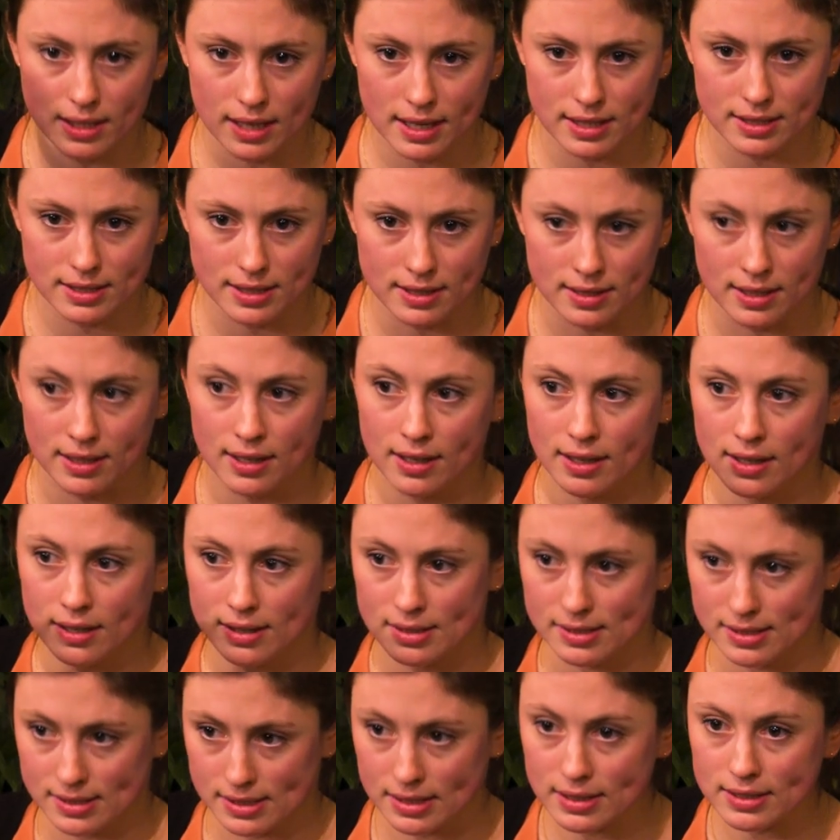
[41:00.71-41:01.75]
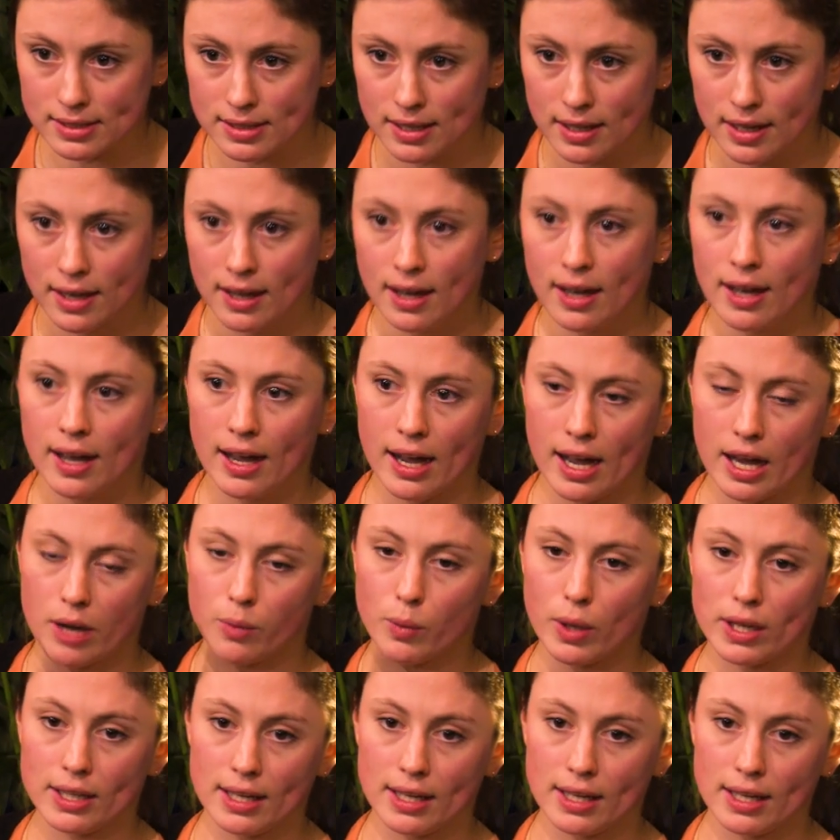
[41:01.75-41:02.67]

elected seats, and where